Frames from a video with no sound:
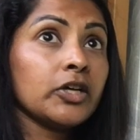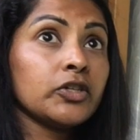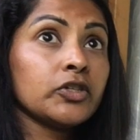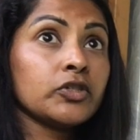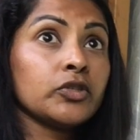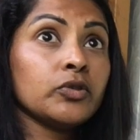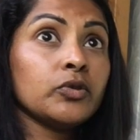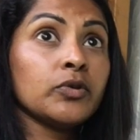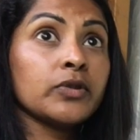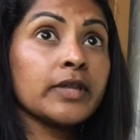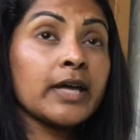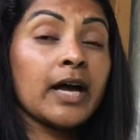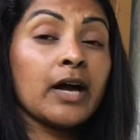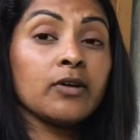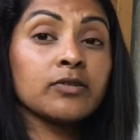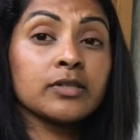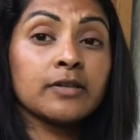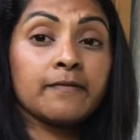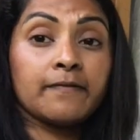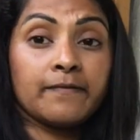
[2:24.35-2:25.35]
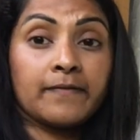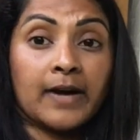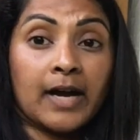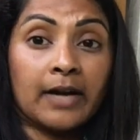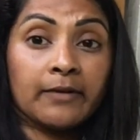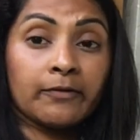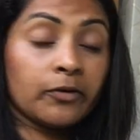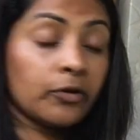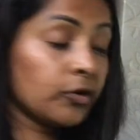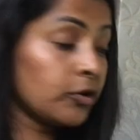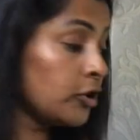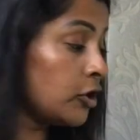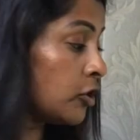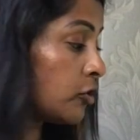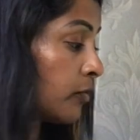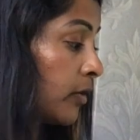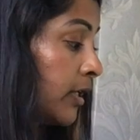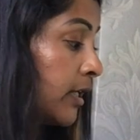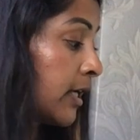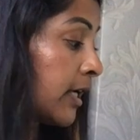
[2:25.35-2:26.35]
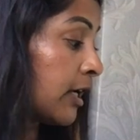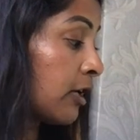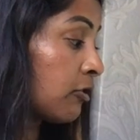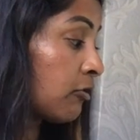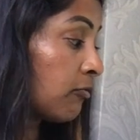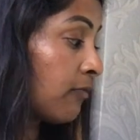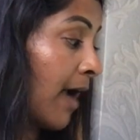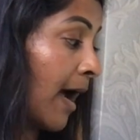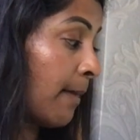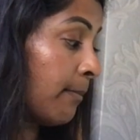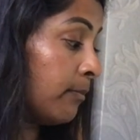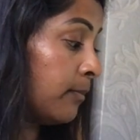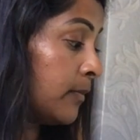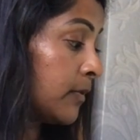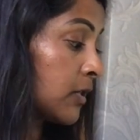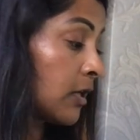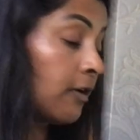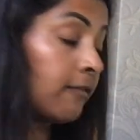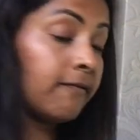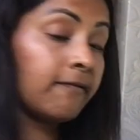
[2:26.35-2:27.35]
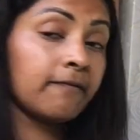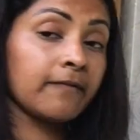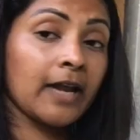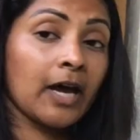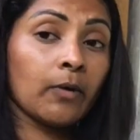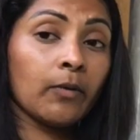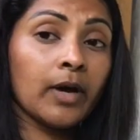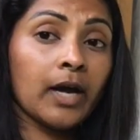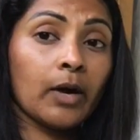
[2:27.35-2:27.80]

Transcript: 2,500 grams of flour,